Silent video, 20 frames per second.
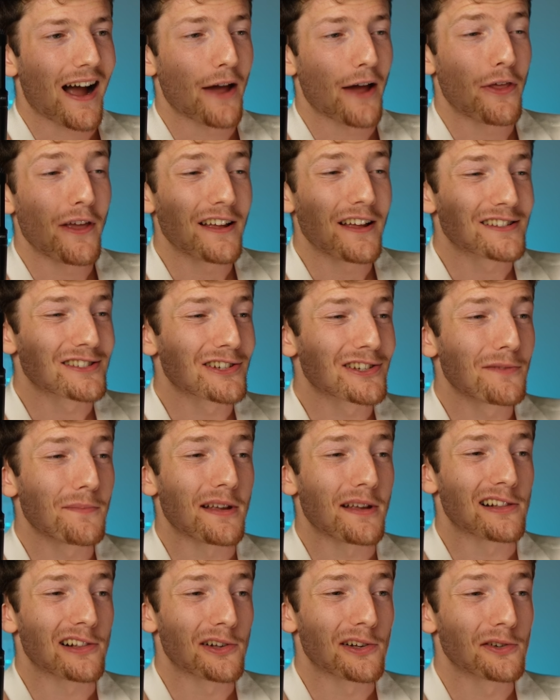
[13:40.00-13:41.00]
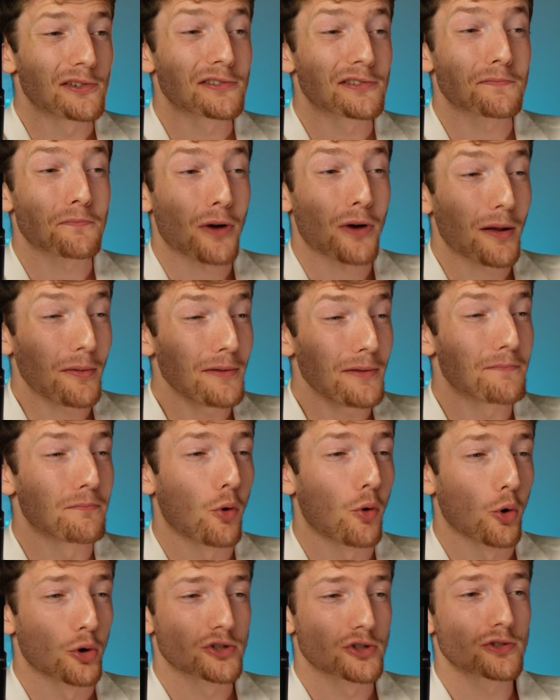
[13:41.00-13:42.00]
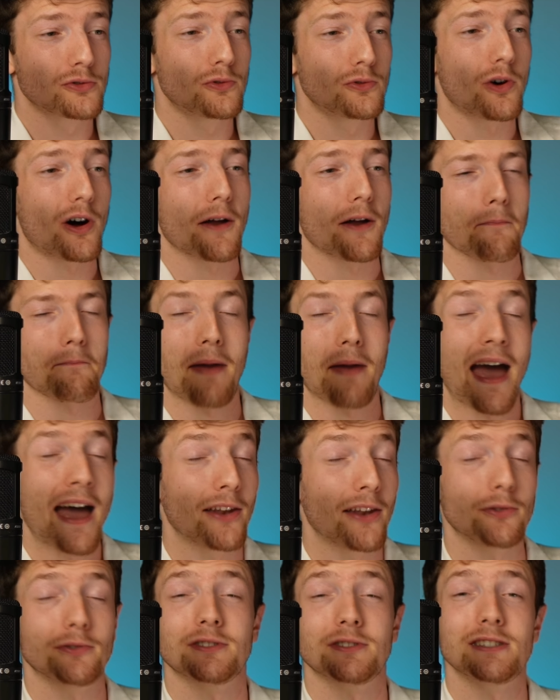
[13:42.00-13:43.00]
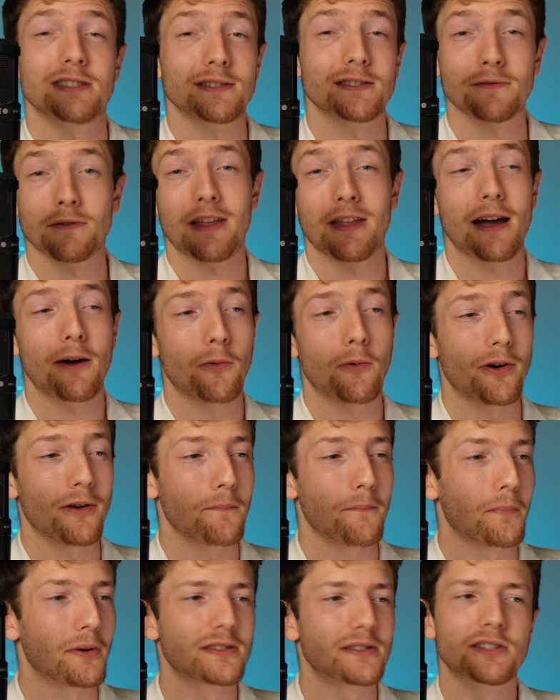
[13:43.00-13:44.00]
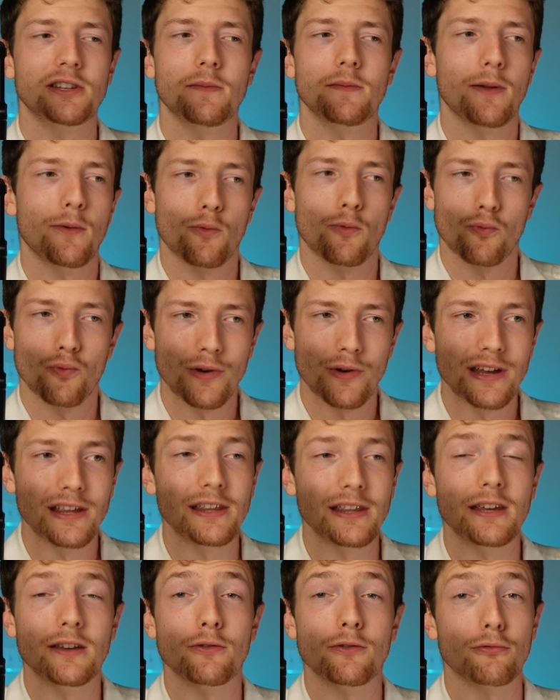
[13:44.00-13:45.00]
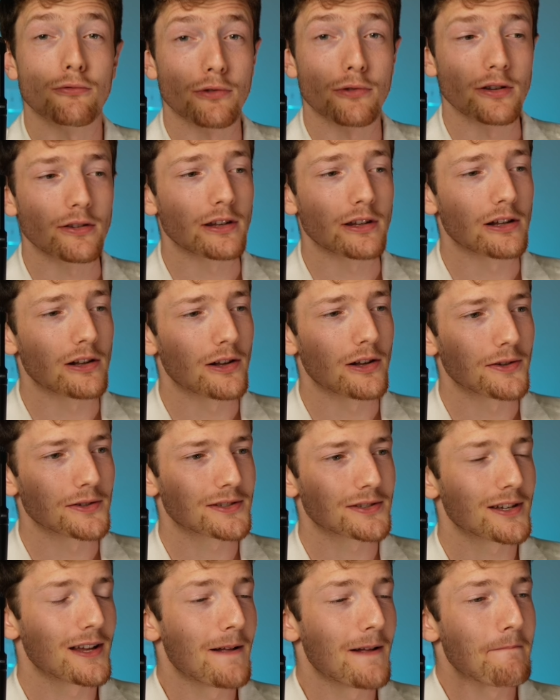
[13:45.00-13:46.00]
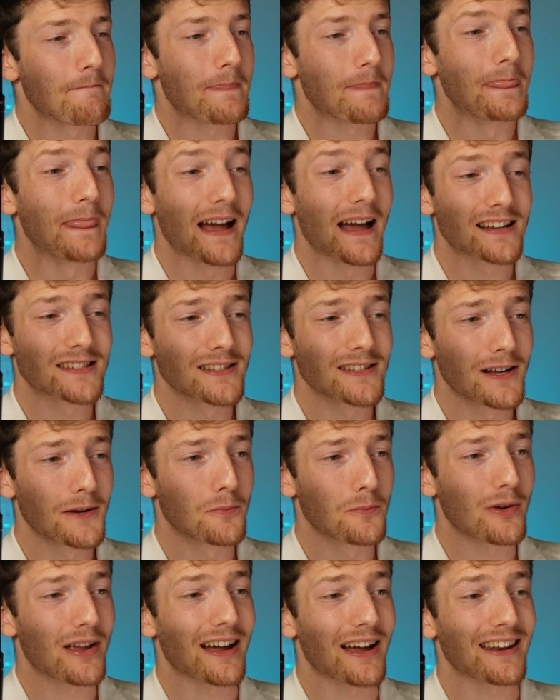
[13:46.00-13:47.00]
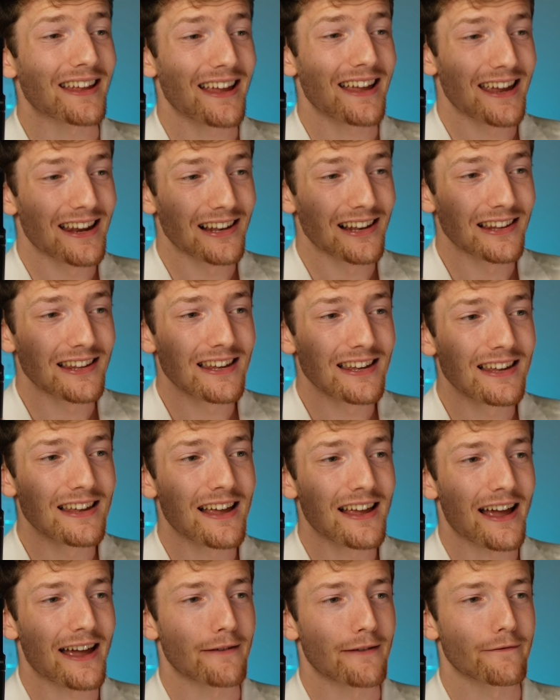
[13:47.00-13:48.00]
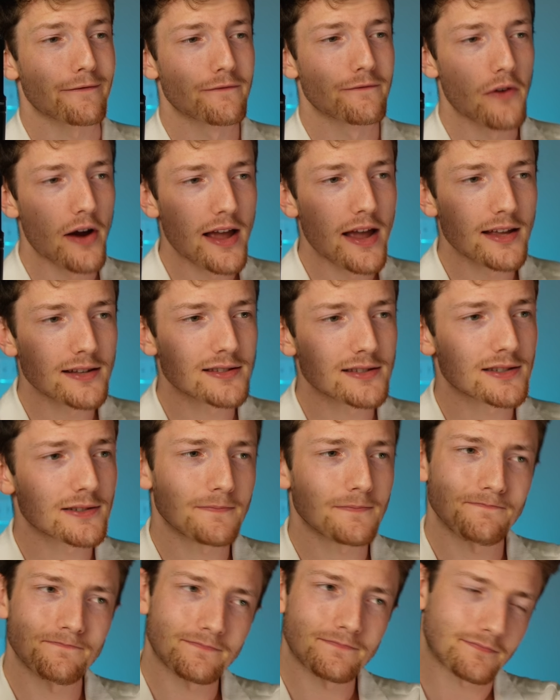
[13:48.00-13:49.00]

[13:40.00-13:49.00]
I think it's going to be close. Probably Portugal on penalties for that one, but it's going to be really, really close. Next up, we got Italy and France.